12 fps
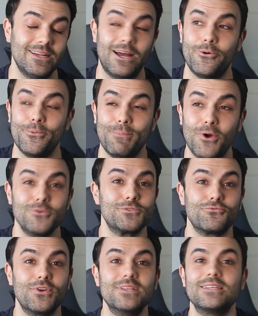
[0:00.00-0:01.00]
Now,
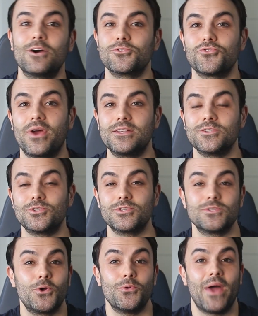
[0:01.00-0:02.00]
most retail traders
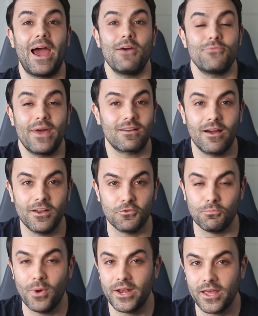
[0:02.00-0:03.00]
just don't have that kind
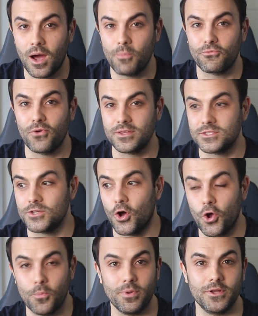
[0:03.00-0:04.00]
of money up front to
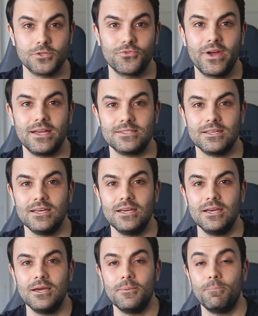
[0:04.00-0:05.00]
open a trade.
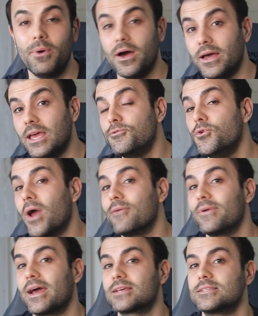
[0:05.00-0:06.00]
But if you
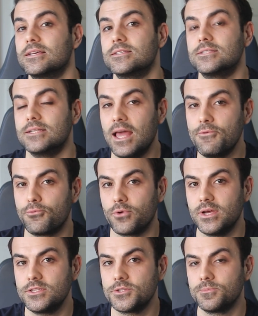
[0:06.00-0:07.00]
have access to
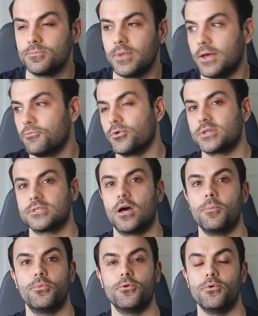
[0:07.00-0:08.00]
leverage, like for
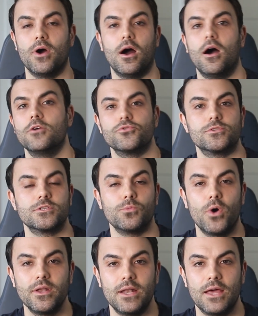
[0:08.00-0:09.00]
example 100 to
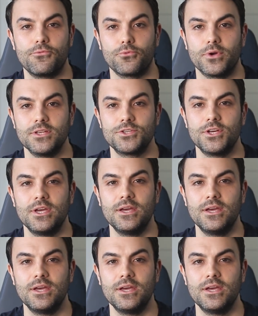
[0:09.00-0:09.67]
1 leverage,